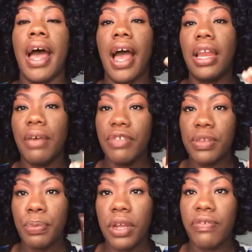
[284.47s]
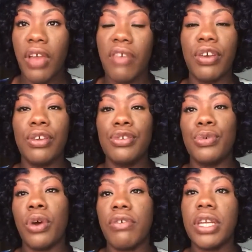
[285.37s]
I love this brand. If you haven't heard
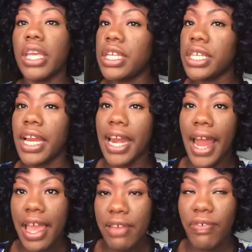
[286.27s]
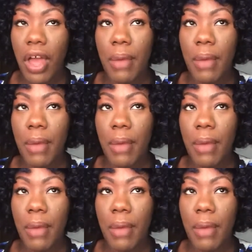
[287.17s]
Juara, get your life.